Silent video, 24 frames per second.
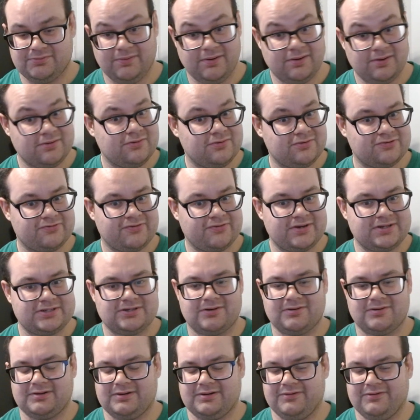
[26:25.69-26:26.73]
Mongo is very
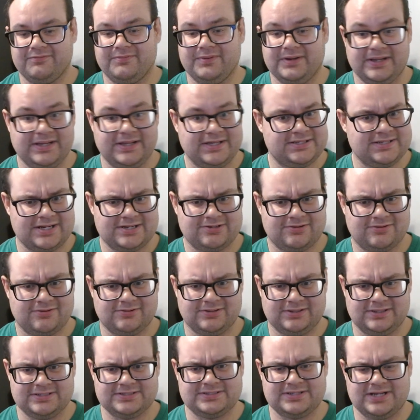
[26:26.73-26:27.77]
talkative, but he's not
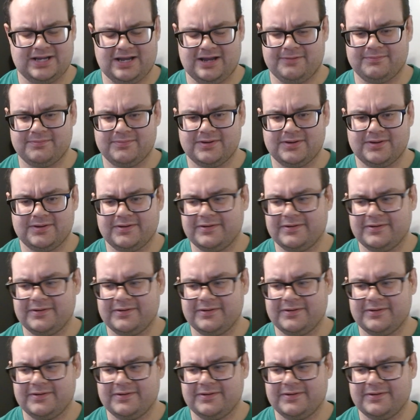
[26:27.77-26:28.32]
talking this time.